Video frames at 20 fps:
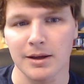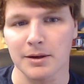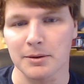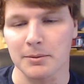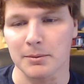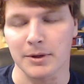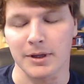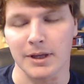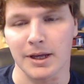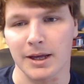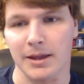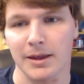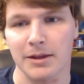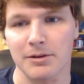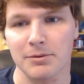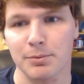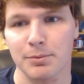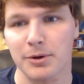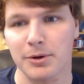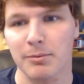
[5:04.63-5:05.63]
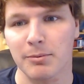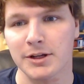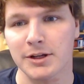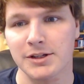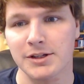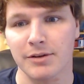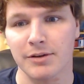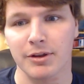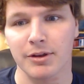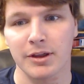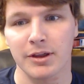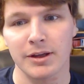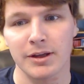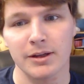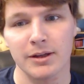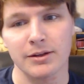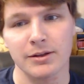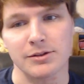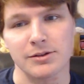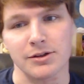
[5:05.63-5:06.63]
But yeah, that's pretty much everything.